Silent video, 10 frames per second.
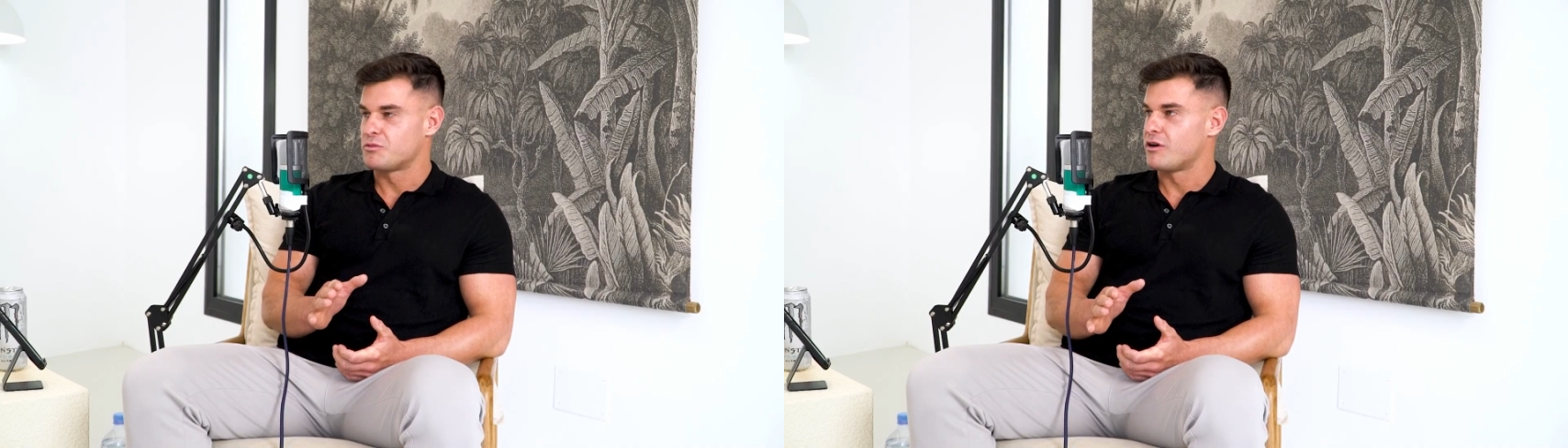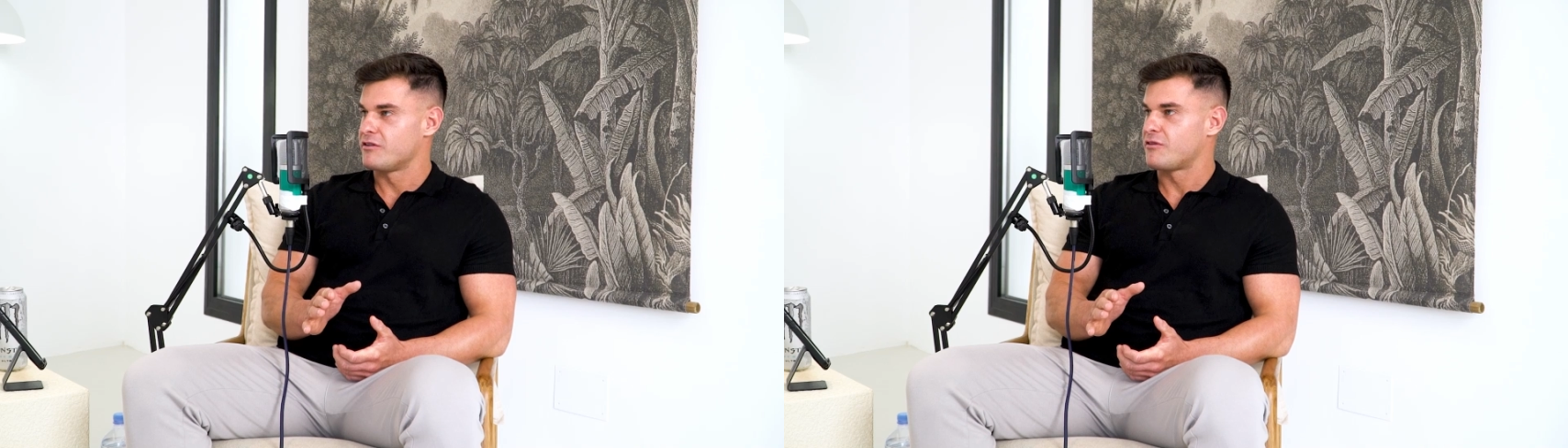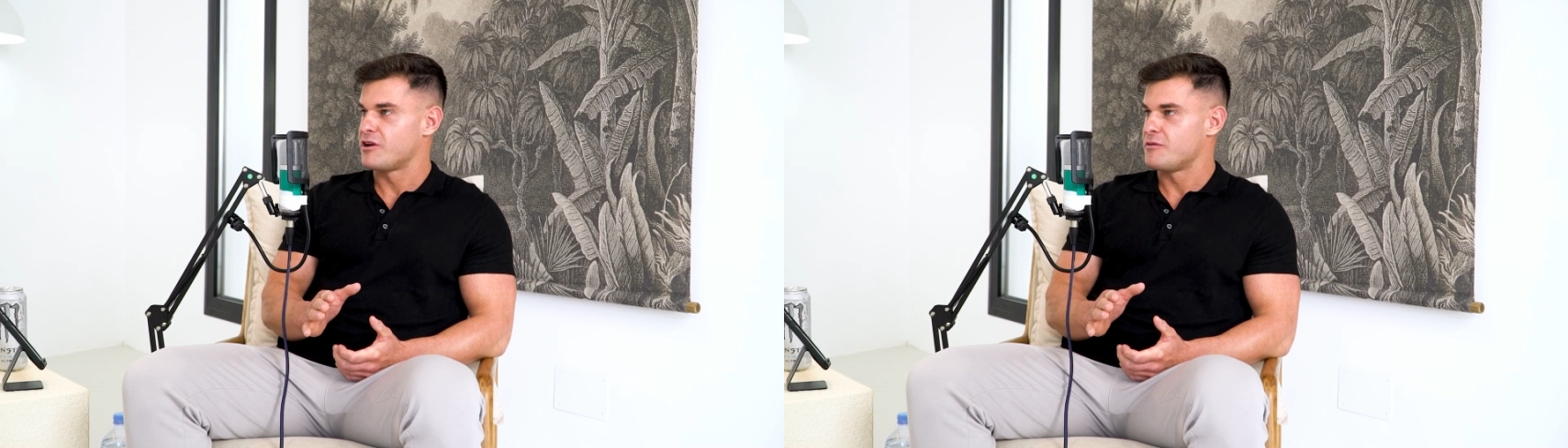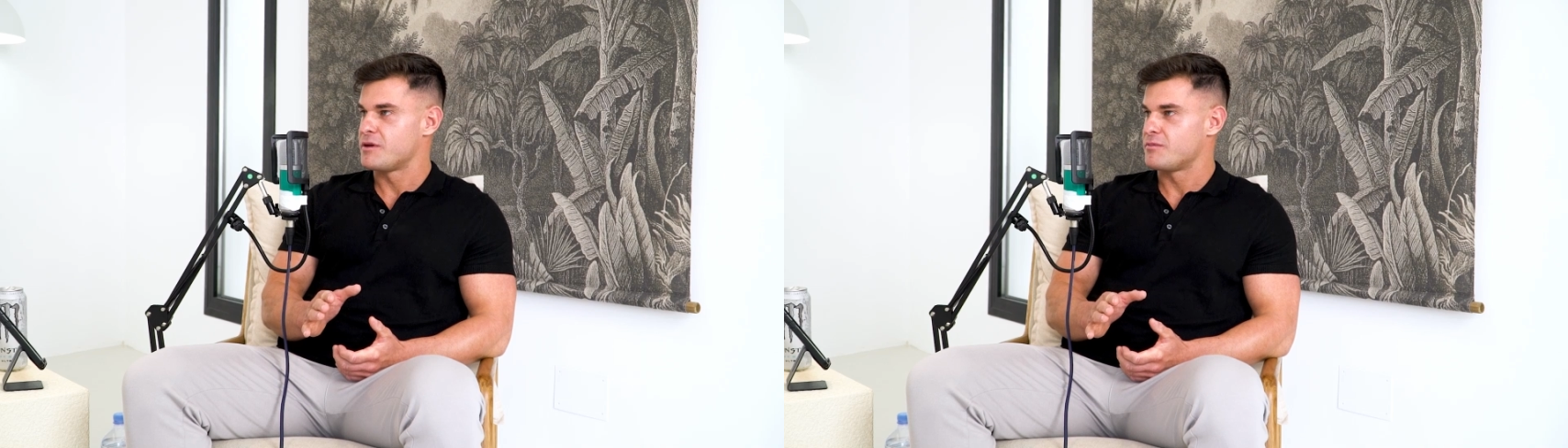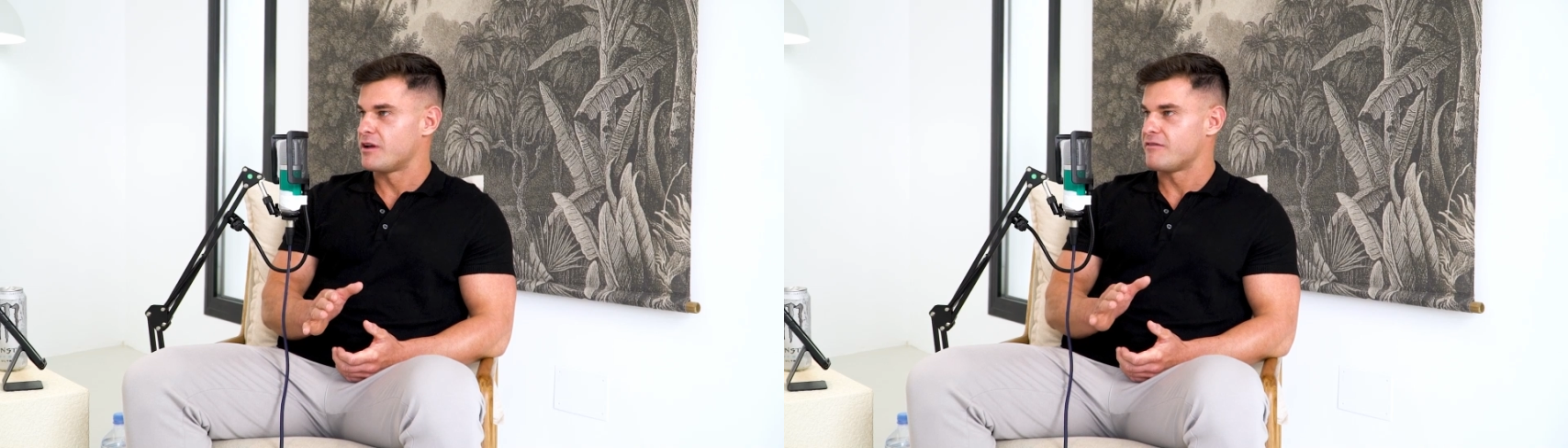worry-free
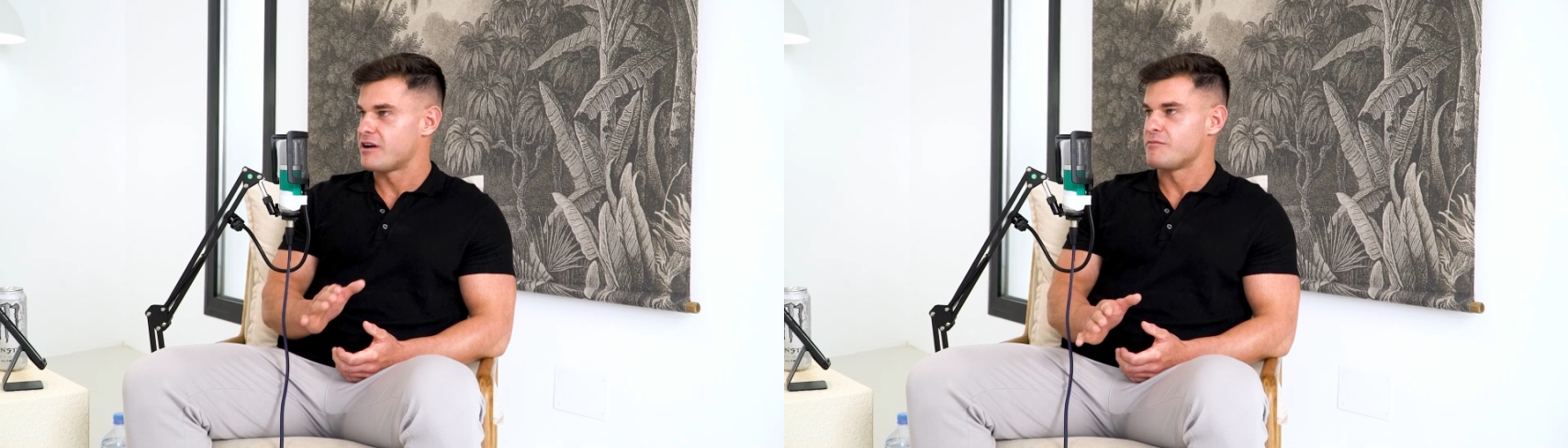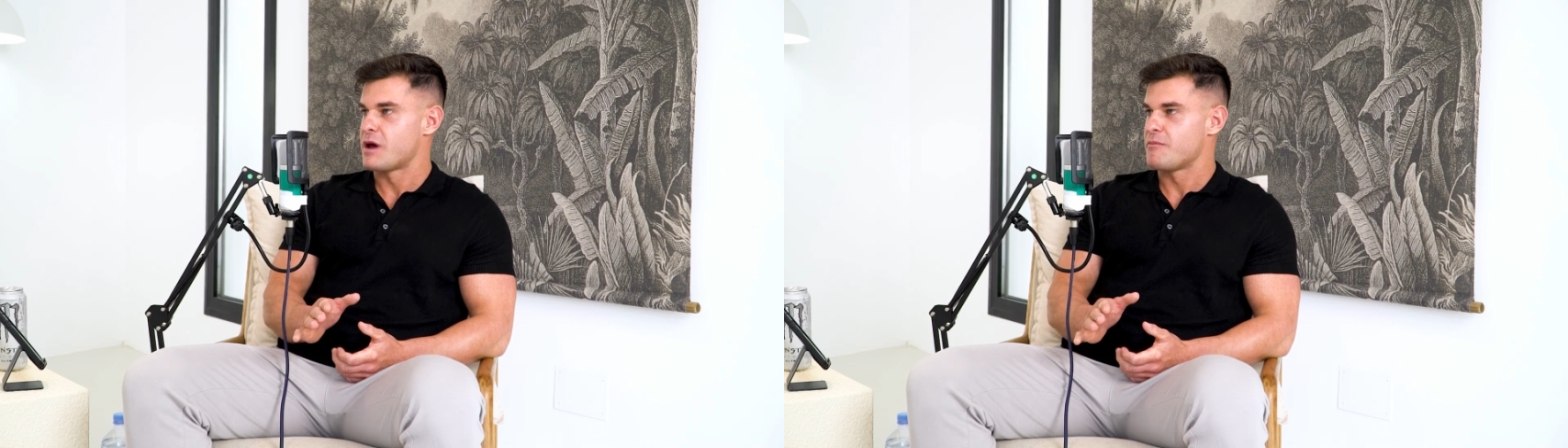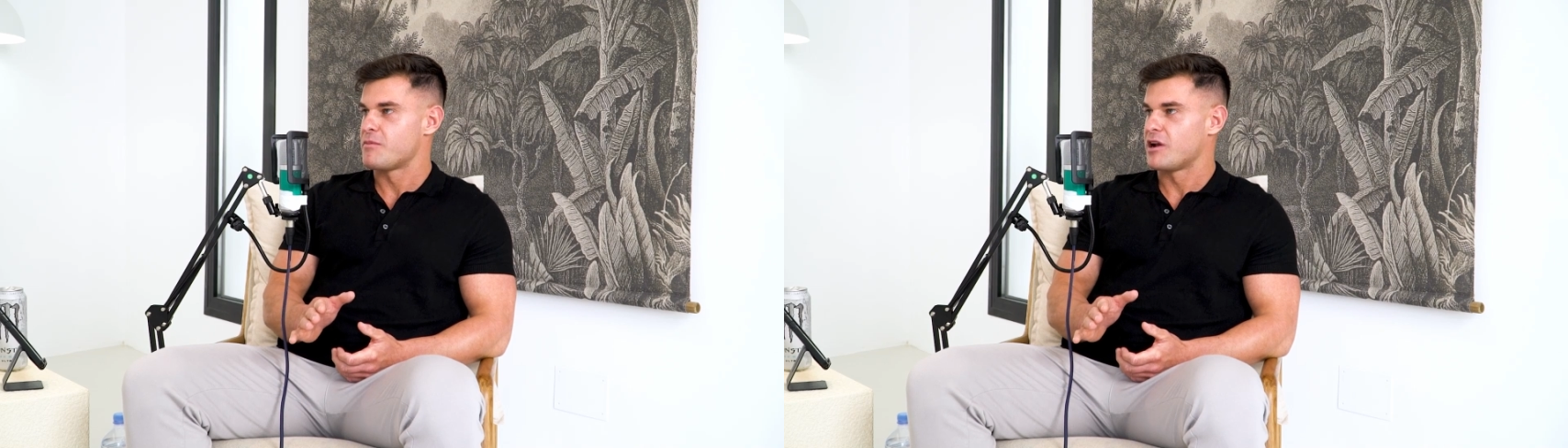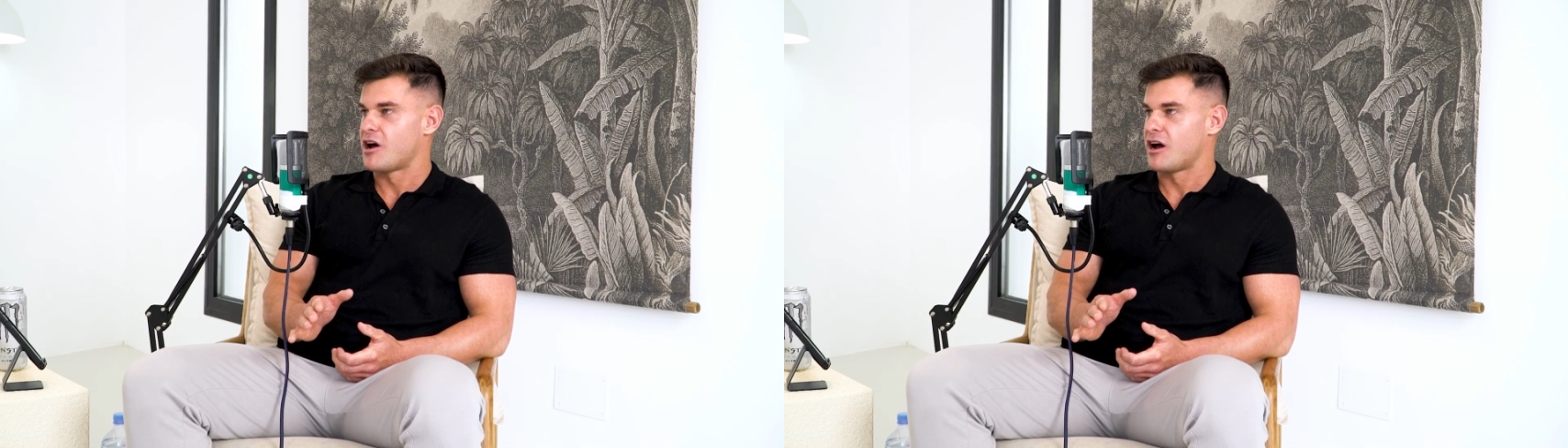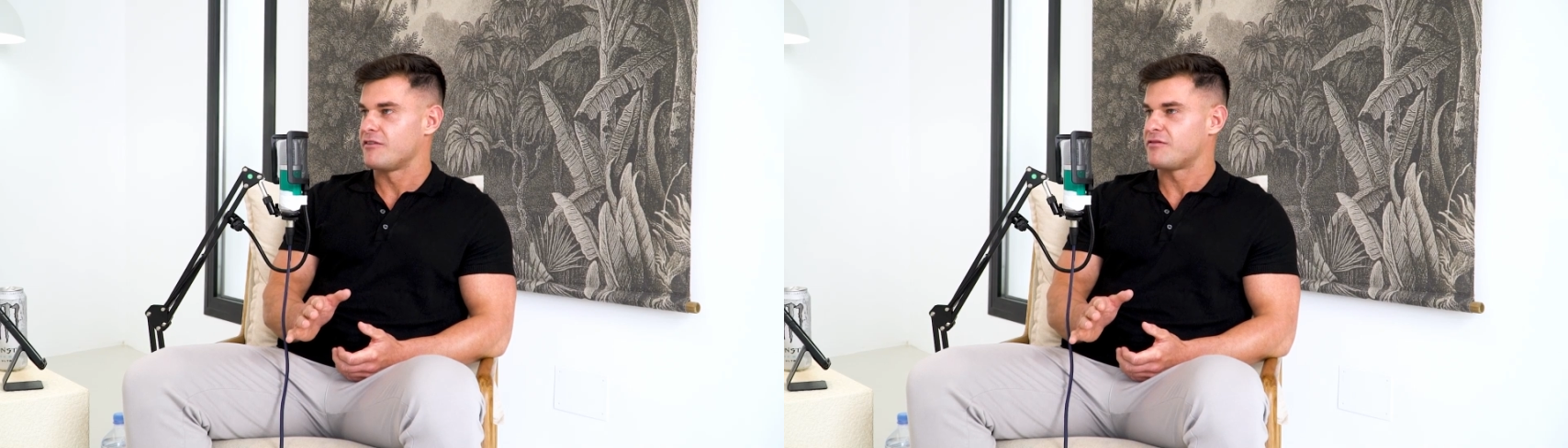people I've ever met in my
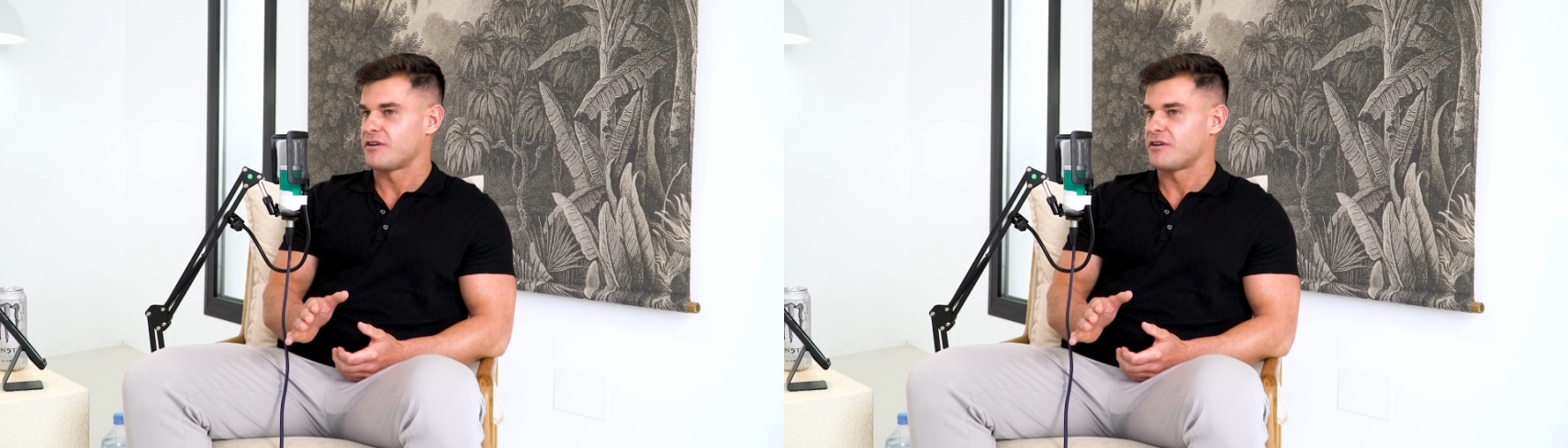life.